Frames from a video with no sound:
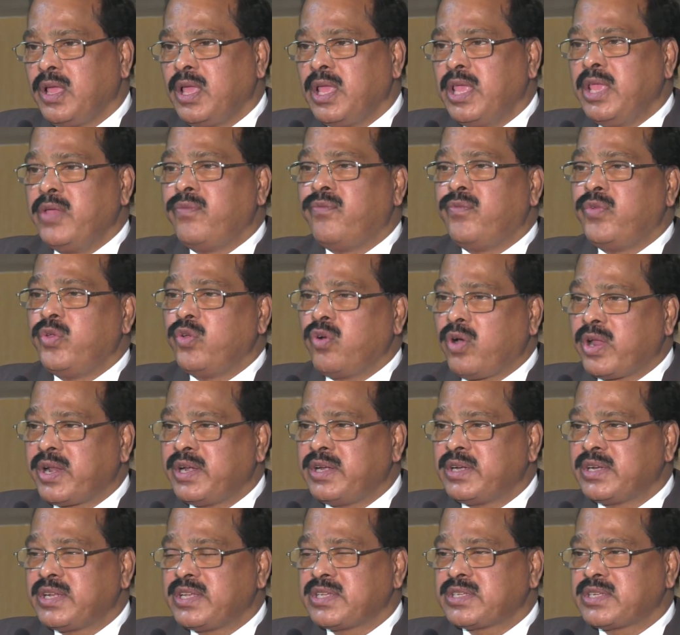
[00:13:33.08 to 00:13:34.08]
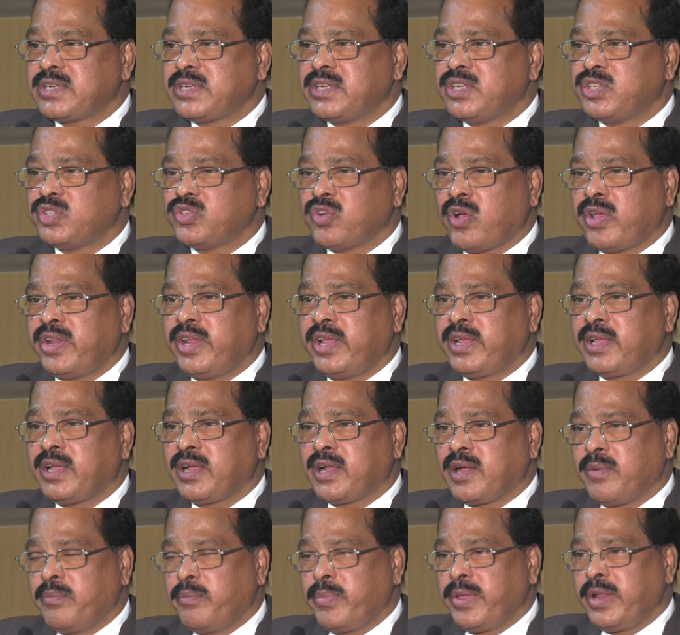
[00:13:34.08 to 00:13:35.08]
if you are interested in joining a
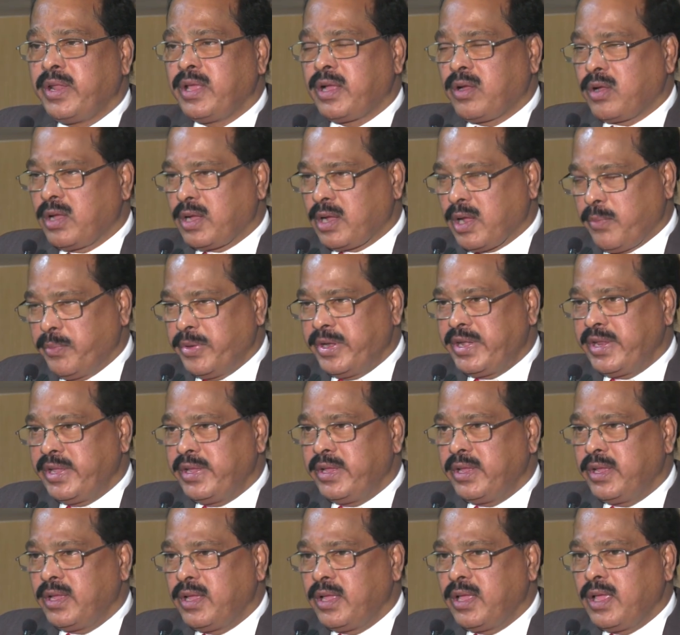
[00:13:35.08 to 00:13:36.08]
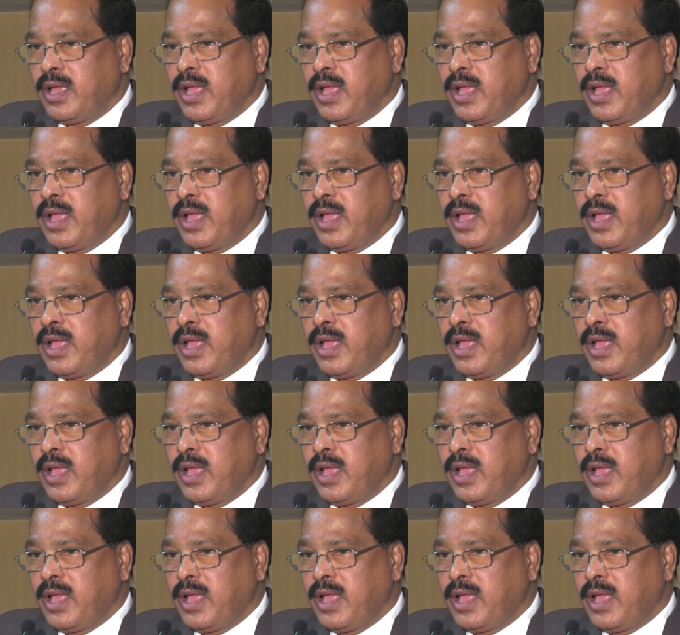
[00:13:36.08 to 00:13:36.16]
company, committee,